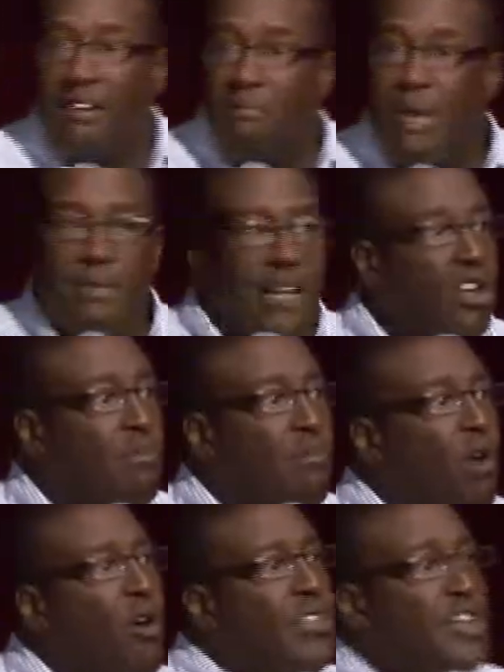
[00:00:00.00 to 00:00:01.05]
maybe a little
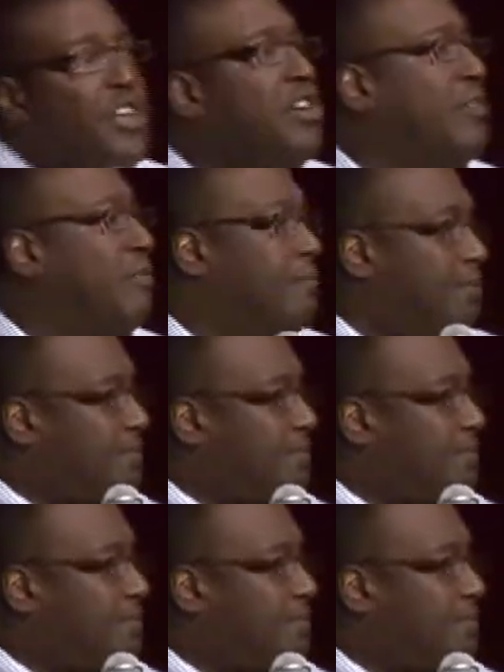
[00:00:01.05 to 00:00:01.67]
more than you.